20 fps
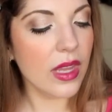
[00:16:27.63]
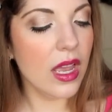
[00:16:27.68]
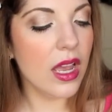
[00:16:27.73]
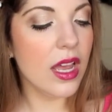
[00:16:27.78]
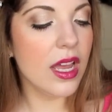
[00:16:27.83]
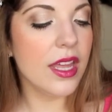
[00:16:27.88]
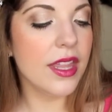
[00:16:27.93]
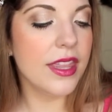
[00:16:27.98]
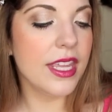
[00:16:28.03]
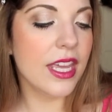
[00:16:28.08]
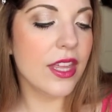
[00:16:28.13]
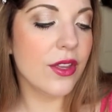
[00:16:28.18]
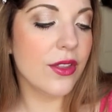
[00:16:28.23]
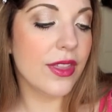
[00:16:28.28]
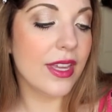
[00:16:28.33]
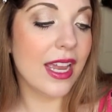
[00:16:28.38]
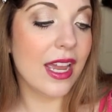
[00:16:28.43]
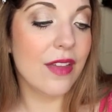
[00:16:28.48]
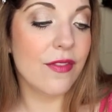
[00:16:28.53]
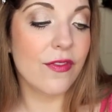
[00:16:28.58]
The other
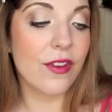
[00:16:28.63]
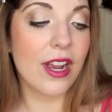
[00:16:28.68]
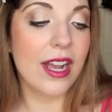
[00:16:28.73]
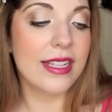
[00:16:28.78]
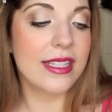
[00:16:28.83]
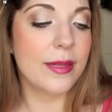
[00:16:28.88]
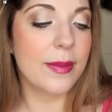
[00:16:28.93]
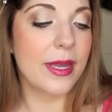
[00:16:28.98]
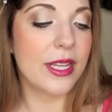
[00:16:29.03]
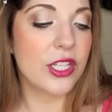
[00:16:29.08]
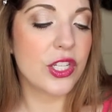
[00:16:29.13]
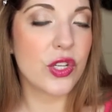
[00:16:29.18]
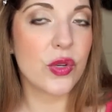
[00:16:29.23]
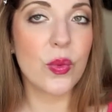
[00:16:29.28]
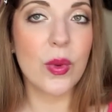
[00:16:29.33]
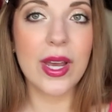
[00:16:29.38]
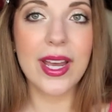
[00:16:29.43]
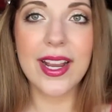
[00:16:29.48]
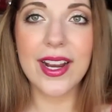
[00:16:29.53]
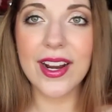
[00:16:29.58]
thing I forgot to mention
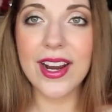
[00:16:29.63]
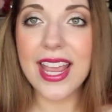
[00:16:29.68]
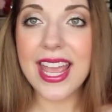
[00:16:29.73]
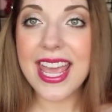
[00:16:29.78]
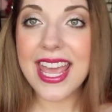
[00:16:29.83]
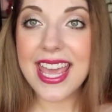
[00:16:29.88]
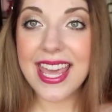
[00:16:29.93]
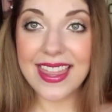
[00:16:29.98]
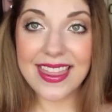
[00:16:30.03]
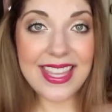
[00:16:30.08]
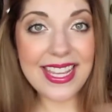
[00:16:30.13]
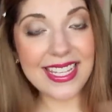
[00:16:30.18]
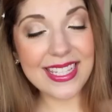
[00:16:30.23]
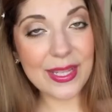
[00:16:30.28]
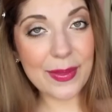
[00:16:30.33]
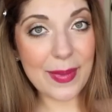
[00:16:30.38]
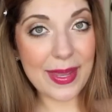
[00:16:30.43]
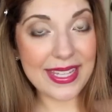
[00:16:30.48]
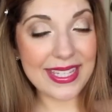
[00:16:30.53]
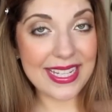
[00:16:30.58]
were these
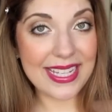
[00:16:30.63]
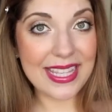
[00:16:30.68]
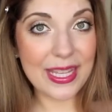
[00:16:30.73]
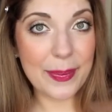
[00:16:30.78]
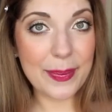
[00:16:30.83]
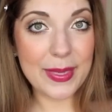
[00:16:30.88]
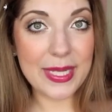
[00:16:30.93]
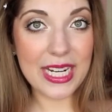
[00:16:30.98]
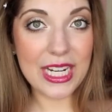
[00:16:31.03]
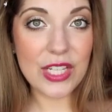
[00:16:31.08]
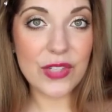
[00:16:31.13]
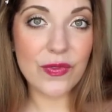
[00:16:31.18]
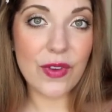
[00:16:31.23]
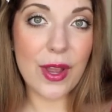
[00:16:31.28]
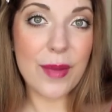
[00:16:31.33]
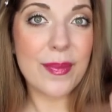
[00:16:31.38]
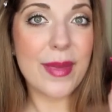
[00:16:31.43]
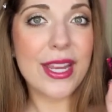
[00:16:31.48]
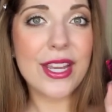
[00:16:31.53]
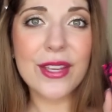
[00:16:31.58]
amazing lipsticks
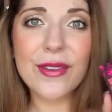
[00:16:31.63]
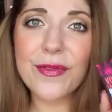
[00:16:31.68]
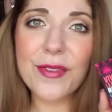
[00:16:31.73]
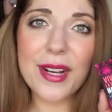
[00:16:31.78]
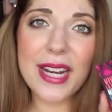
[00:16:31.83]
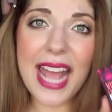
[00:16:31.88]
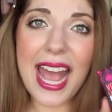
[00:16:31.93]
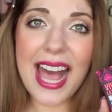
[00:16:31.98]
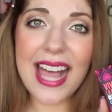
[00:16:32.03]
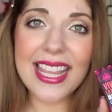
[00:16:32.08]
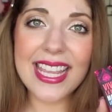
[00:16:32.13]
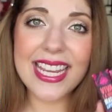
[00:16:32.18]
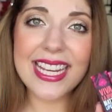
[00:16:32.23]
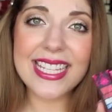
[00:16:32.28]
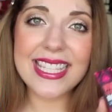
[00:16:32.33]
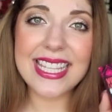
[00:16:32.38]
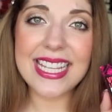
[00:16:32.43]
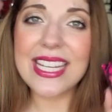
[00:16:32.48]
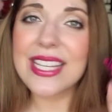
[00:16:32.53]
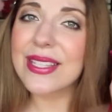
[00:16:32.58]
from my good friend
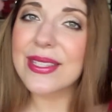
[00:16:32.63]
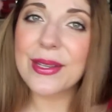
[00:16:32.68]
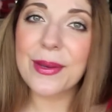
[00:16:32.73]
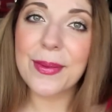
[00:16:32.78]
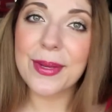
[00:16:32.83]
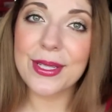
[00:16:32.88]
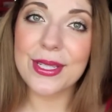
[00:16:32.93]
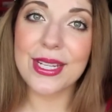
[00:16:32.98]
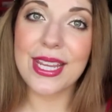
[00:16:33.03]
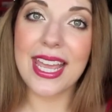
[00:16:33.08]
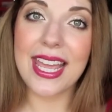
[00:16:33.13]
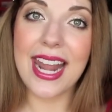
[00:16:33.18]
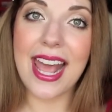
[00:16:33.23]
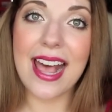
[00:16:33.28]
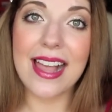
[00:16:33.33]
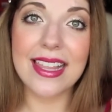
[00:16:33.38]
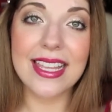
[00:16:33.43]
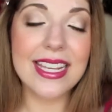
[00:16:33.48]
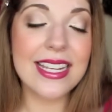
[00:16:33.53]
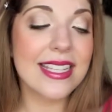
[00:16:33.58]
Alex. Thank you so much again,
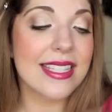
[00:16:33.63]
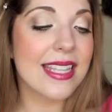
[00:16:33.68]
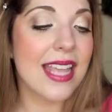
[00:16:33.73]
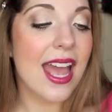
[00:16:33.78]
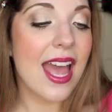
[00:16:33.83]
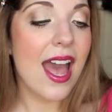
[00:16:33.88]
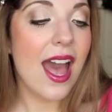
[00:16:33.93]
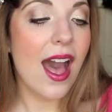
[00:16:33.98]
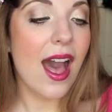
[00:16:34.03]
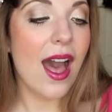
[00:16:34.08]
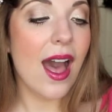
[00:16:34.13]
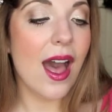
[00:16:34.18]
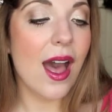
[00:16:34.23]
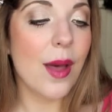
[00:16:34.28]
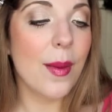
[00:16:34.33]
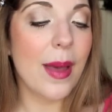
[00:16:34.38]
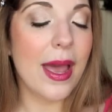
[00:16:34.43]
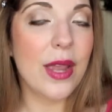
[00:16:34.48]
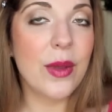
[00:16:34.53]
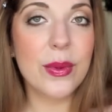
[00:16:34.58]
Alex.
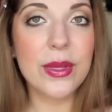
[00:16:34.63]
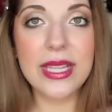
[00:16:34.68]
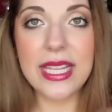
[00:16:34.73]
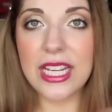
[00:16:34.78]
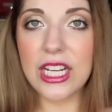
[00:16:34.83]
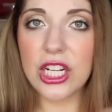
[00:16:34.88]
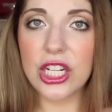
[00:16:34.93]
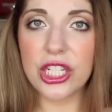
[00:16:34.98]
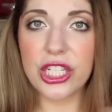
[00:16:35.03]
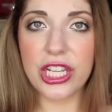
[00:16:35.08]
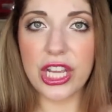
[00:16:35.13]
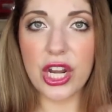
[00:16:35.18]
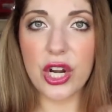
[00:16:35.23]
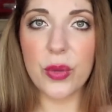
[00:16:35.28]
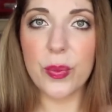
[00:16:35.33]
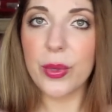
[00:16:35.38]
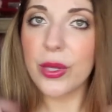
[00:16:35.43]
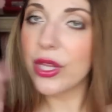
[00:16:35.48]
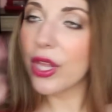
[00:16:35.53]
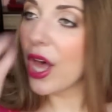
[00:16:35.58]
I will link her
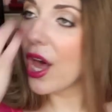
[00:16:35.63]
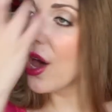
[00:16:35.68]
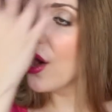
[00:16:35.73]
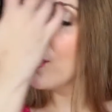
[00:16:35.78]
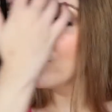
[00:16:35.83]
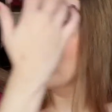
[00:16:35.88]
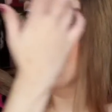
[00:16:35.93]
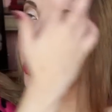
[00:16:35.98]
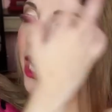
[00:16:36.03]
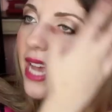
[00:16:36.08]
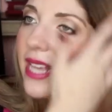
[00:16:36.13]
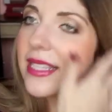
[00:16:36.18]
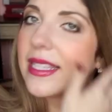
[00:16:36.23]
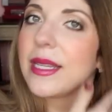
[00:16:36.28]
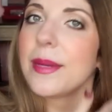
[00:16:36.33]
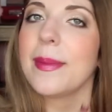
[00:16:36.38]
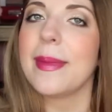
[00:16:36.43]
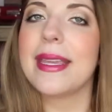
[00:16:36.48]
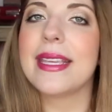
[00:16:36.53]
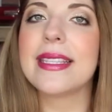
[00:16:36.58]
channel below. She has
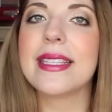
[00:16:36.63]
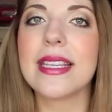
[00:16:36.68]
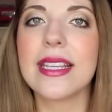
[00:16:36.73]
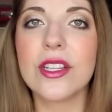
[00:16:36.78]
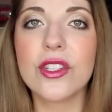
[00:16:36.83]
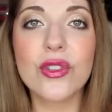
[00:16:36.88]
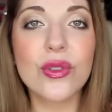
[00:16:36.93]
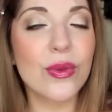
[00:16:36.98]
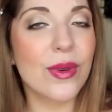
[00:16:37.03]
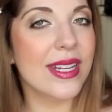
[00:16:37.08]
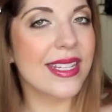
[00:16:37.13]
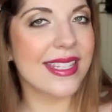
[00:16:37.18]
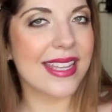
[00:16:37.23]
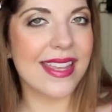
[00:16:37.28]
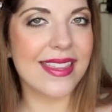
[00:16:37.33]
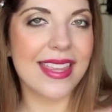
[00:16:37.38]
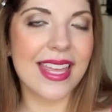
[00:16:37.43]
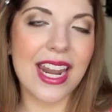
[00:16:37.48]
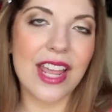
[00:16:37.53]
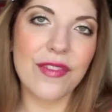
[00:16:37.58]
an amazing jewelry
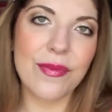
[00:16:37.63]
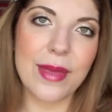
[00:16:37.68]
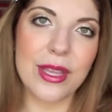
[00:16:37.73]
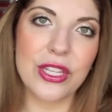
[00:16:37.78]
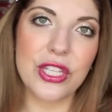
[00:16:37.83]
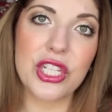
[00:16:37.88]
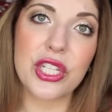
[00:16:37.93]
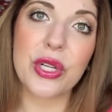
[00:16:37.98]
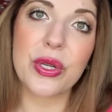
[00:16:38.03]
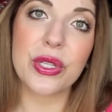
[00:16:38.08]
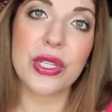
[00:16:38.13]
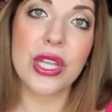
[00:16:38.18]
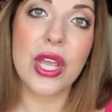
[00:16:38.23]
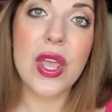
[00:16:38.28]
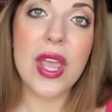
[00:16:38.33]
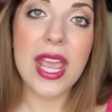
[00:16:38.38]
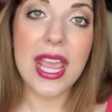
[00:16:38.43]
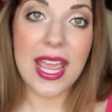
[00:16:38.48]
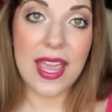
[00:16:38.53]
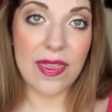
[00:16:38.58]
site that I've mentioned
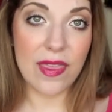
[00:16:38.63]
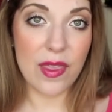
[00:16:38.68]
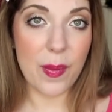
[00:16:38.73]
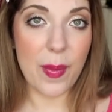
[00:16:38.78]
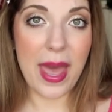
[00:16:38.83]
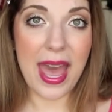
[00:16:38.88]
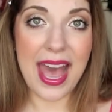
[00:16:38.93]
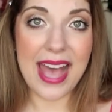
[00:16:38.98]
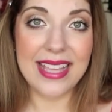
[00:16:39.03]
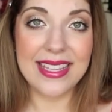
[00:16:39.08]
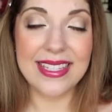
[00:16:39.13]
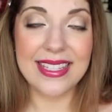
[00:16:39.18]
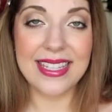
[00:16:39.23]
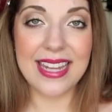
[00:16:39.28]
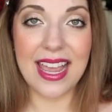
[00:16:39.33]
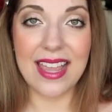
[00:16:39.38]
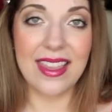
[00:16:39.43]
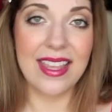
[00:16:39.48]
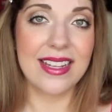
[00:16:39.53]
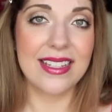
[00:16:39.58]
in the past,
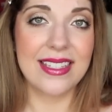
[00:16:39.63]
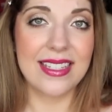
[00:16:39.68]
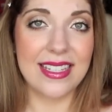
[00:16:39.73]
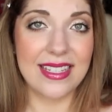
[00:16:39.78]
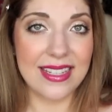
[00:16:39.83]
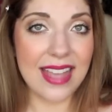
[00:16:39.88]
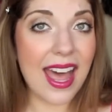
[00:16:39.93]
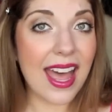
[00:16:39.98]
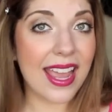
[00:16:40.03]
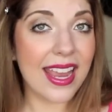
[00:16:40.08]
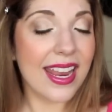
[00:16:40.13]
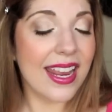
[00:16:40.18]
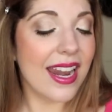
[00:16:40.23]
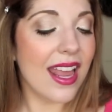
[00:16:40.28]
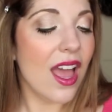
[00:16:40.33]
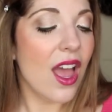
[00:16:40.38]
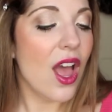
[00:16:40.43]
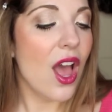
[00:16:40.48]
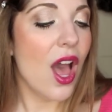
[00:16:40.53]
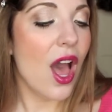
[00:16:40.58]
Alex Design.
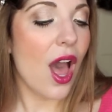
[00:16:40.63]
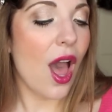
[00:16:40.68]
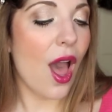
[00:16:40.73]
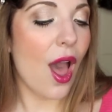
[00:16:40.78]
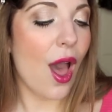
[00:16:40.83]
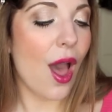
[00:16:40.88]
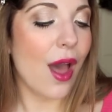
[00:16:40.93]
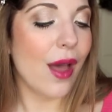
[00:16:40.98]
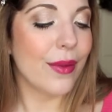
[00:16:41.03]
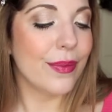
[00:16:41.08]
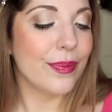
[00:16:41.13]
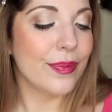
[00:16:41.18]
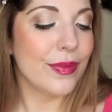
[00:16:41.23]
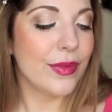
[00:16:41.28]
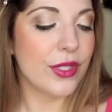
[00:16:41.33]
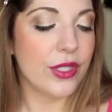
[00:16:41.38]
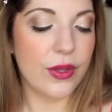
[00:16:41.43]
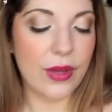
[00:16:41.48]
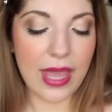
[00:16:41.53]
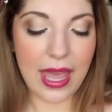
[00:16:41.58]

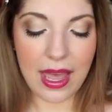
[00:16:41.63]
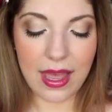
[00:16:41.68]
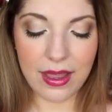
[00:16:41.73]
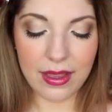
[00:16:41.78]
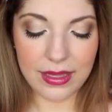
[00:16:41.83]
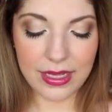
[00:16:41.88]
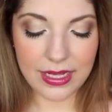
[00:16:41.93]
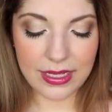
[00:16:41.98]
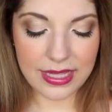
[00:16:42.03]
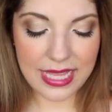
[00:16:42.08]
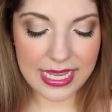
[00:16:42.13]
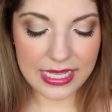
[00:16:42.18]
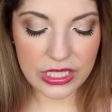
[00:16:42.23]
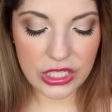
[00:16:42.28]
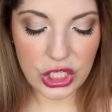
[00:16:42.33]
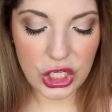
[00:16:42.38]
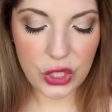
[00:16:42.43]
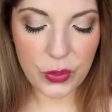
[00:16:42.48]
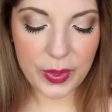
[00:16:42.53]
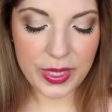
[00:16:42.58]
So yeah, I'll link that
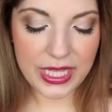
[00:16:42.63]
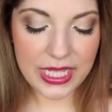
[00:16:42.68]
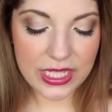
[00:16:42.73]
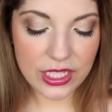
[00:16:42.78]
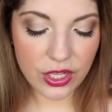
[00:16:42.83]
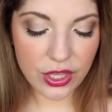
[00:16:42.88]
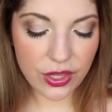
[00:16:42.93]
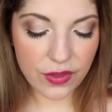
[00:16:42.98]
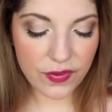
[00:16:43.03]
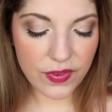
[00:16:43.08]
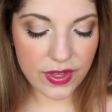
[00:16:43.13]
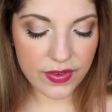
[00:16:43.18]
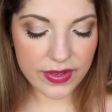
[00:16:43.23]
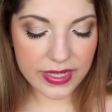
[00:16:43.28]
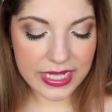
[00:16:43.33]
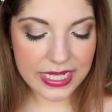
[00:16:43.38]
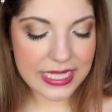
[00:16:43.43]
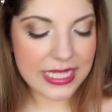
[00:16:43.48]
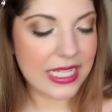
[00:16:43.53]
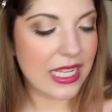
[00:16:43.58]
too. But these are the Viva
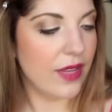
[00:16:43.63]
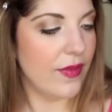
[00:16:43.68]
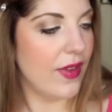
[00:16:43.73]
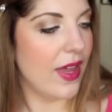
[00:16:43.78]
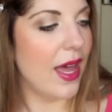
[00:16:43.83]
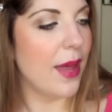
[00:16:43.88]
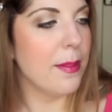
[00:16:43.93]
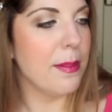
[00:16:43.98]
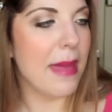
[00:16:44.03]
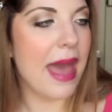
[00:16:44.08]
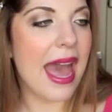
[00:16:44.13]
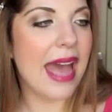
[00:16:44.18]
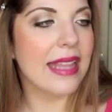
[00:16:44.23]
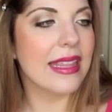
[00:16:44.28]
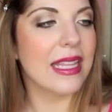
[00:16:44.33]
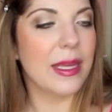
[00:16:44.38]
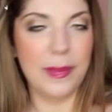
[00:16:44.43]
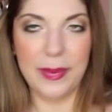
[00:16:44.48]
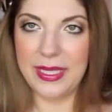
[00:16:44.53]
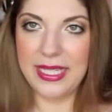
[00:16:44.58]
La Diva matte
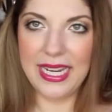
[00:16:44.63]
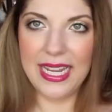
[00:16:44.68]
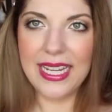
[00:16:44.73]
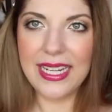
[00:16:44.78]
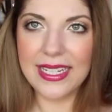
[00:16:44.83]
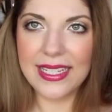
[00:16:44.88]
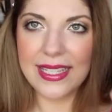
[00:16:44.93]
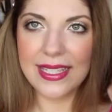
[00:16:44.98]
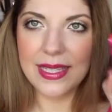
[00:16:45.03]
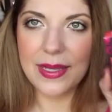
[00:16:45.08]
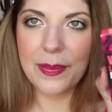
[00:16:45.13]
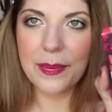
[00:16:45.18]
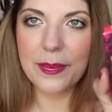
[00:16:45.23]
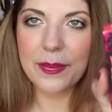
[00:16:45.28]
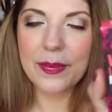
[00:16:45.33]
lipsticks.